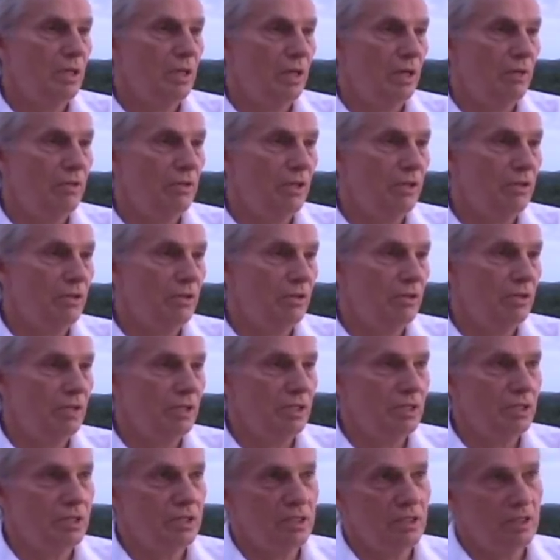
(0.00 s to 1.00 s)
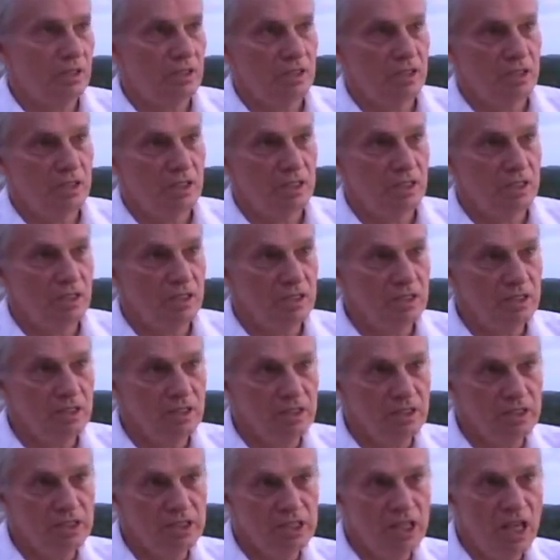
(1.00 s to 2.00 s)
And then there is
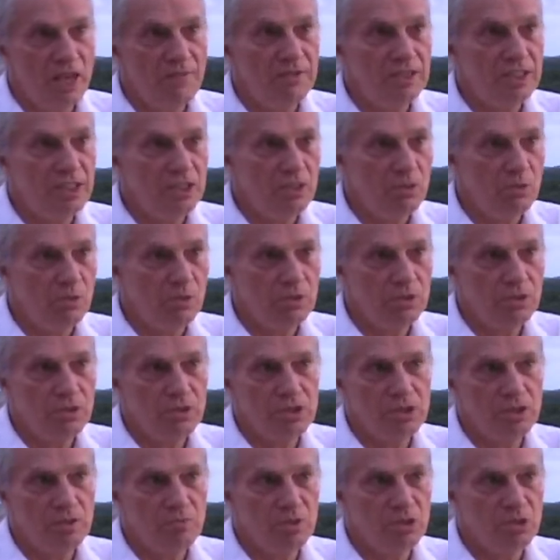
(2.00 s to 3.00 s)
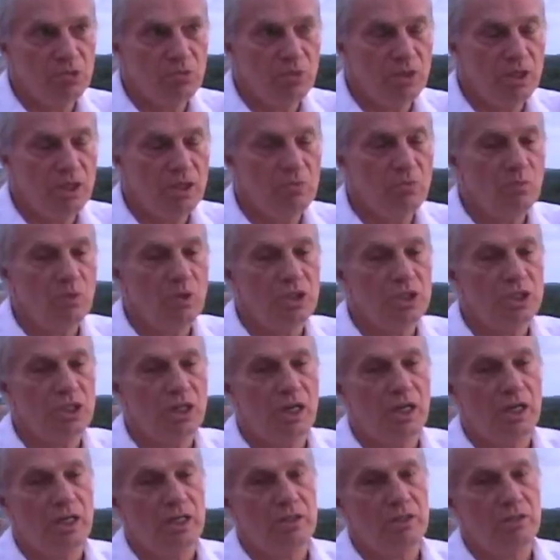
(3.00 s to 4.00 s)
70 orders in between, which
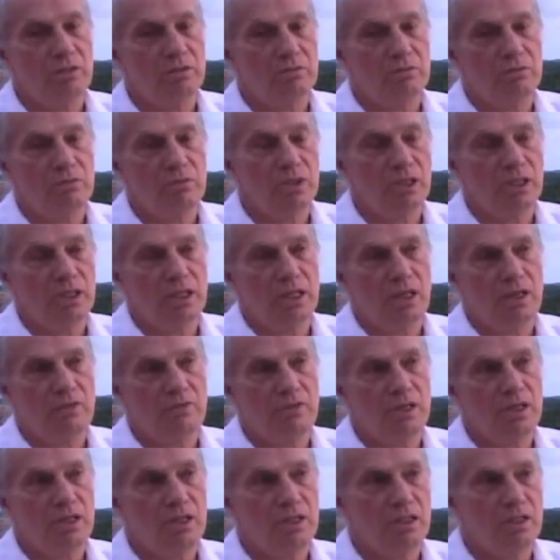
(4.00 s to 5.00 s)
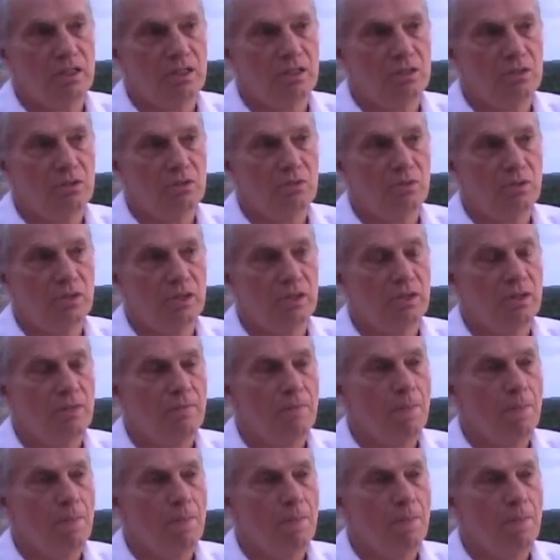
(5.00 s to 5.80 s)
I don't really have anything to do with.